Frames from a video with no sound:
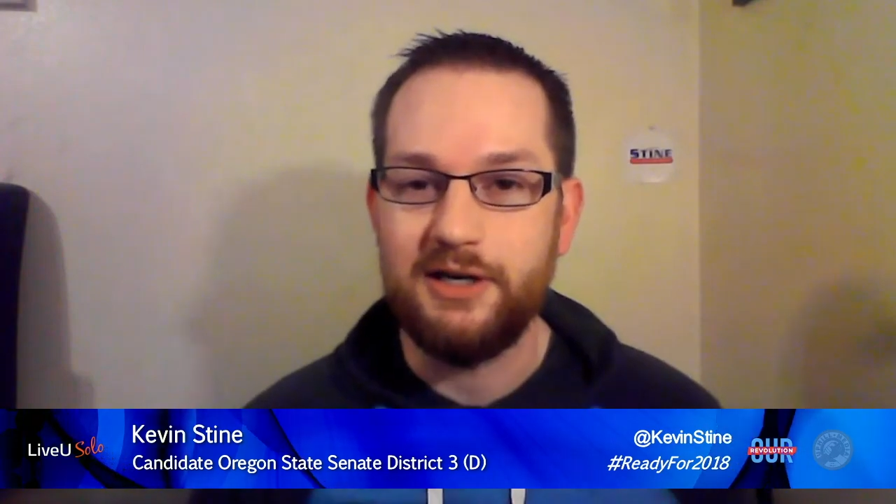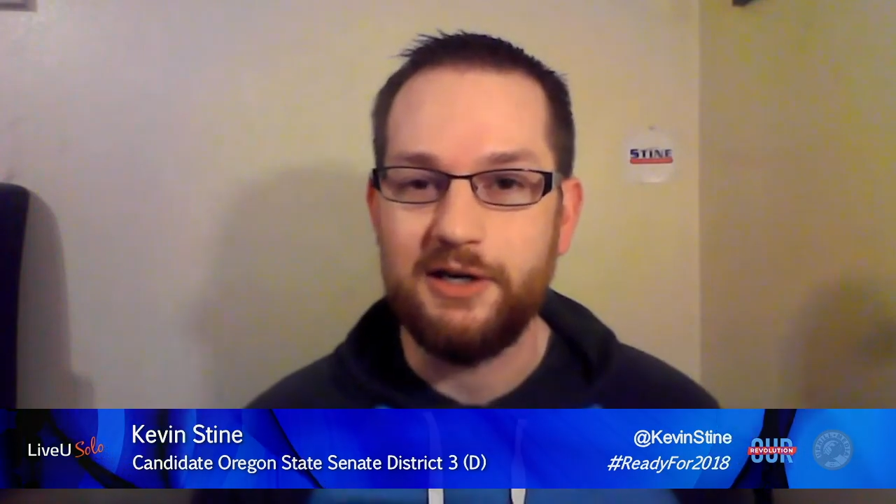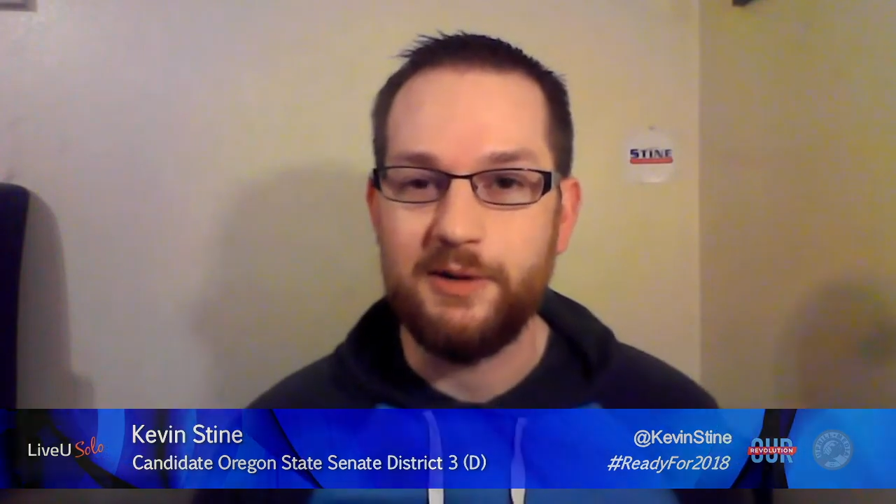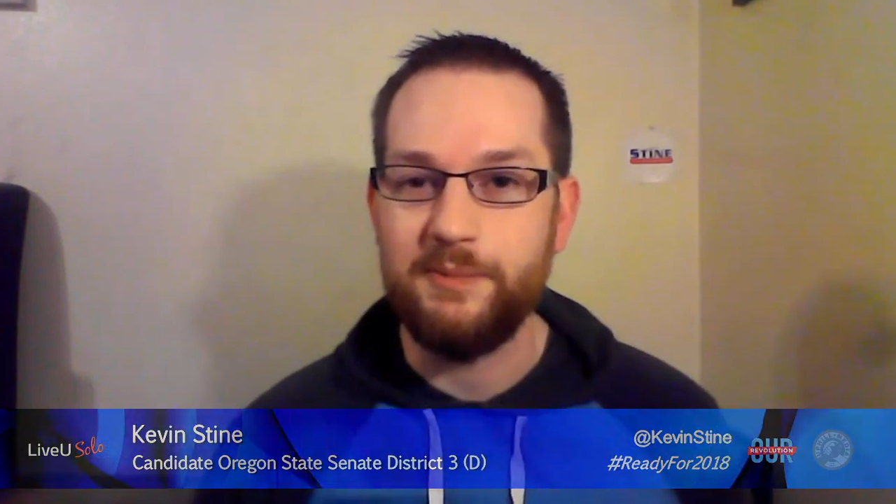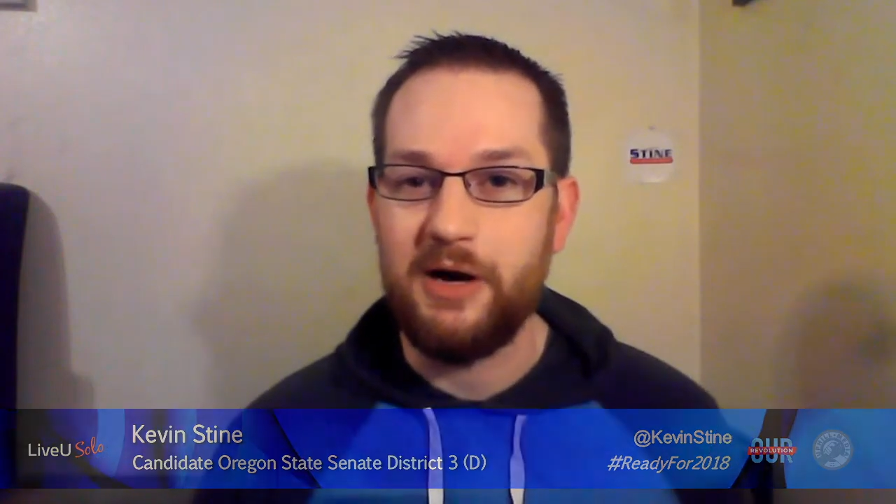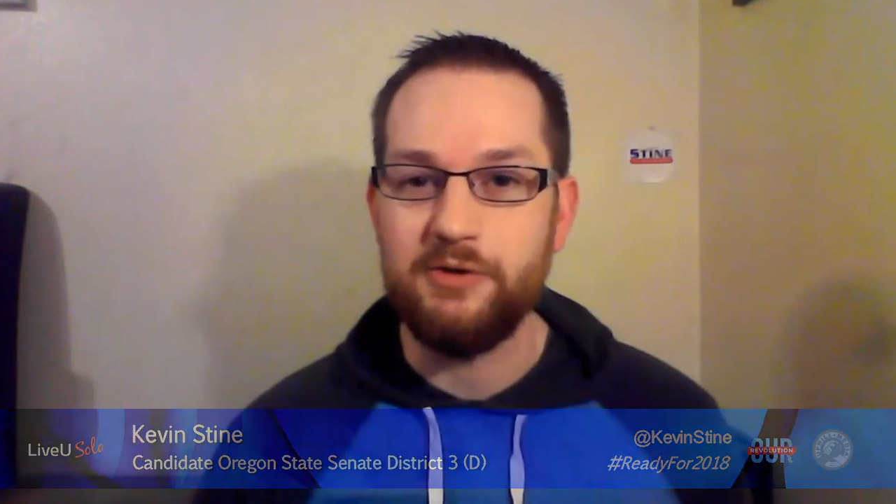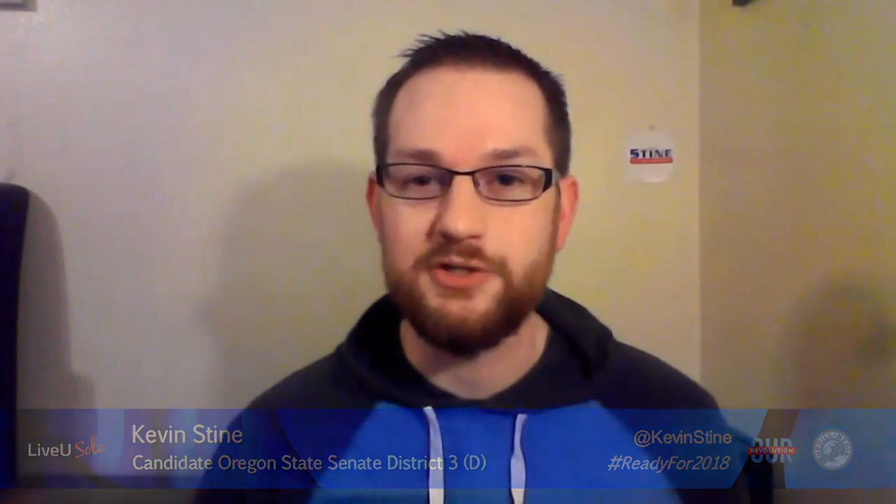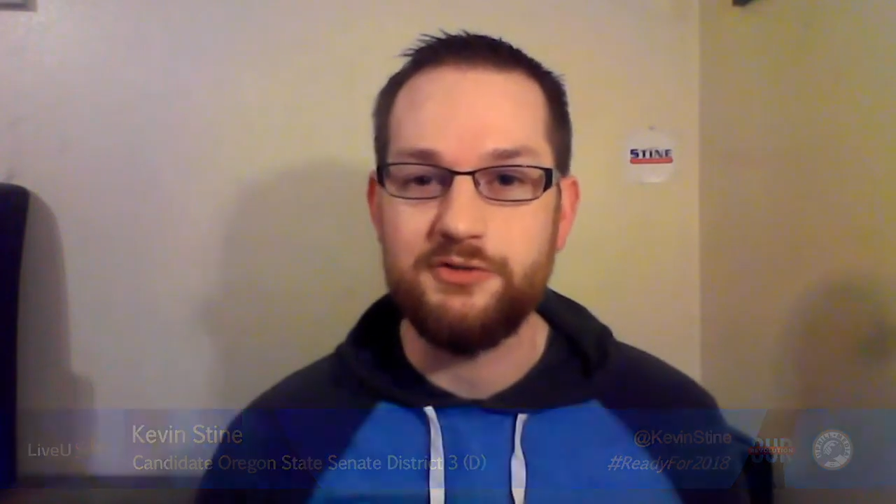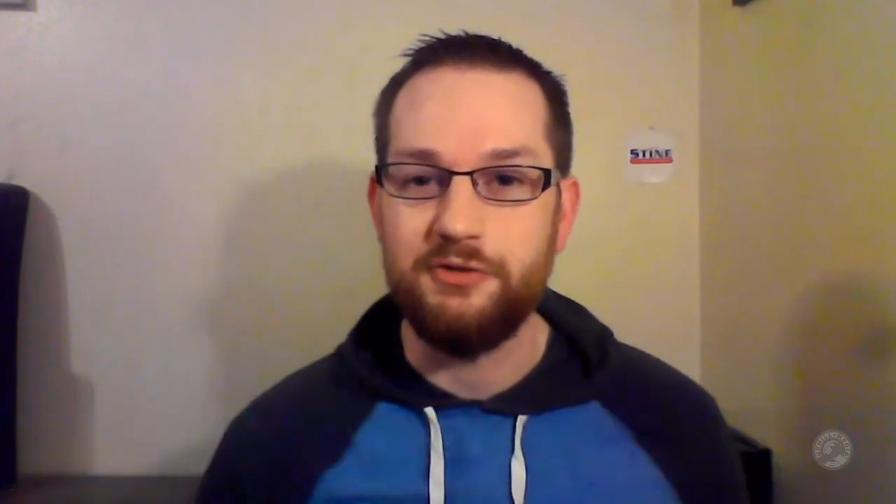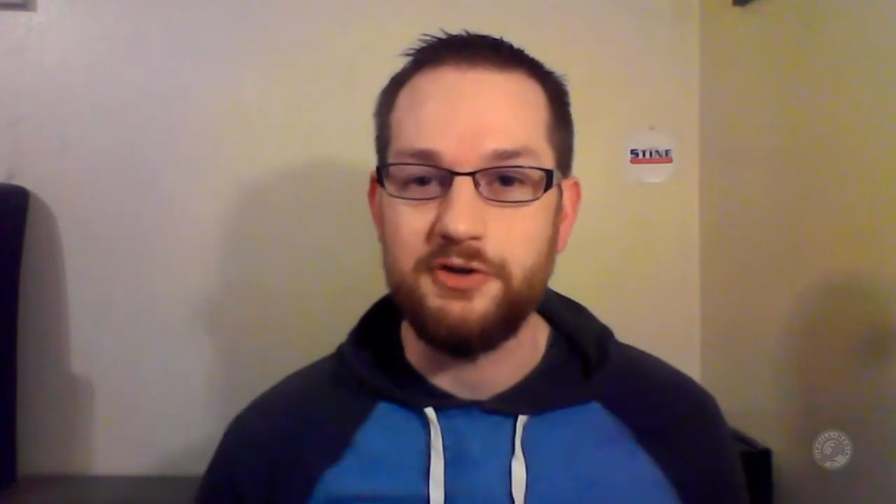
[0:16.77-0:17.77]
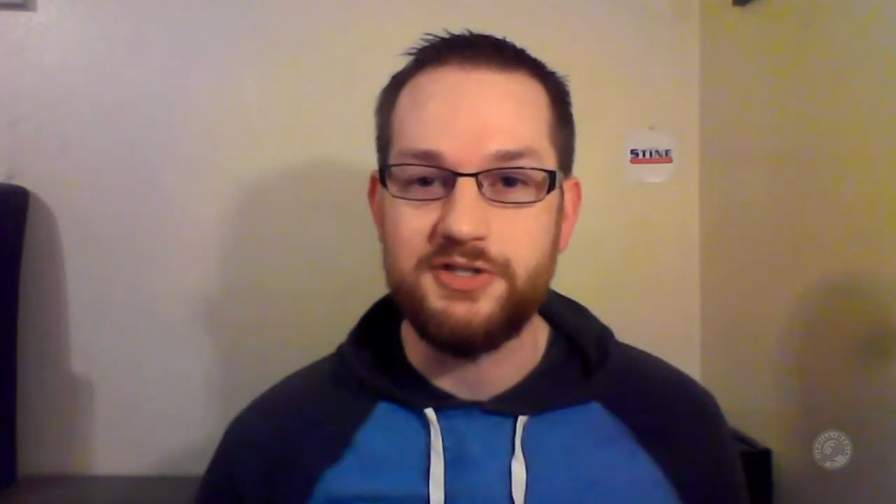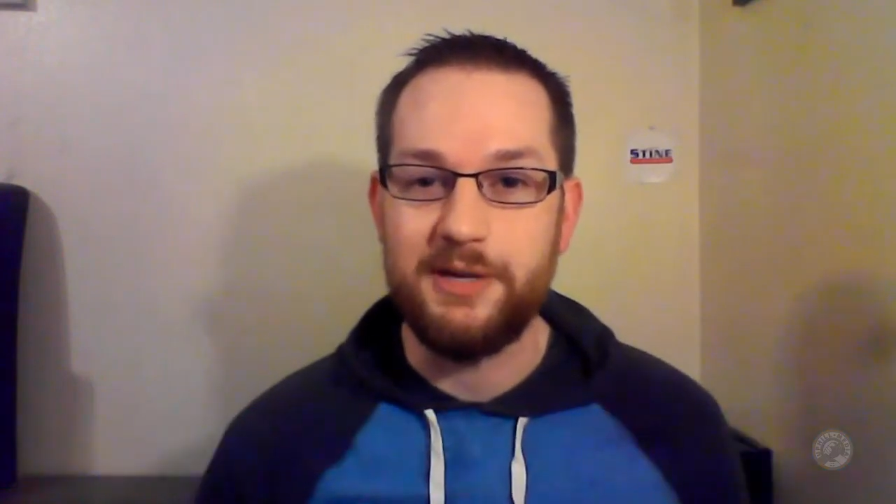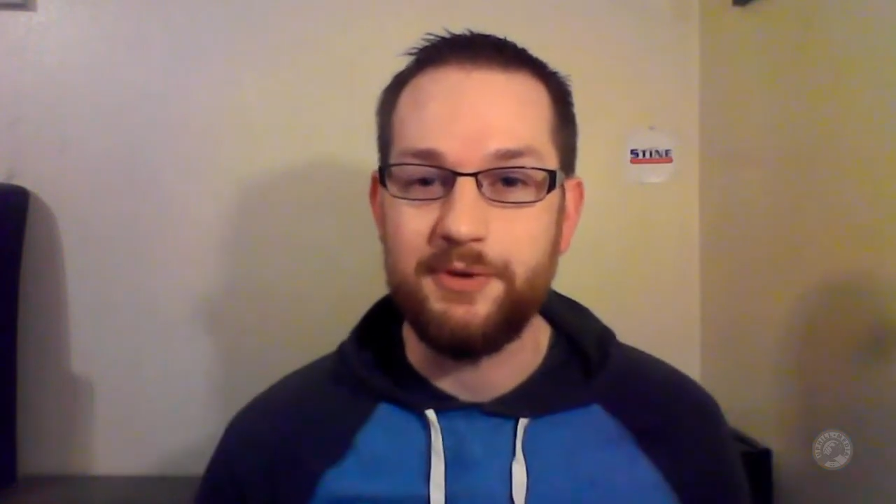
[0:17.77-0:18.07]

Um, I was the first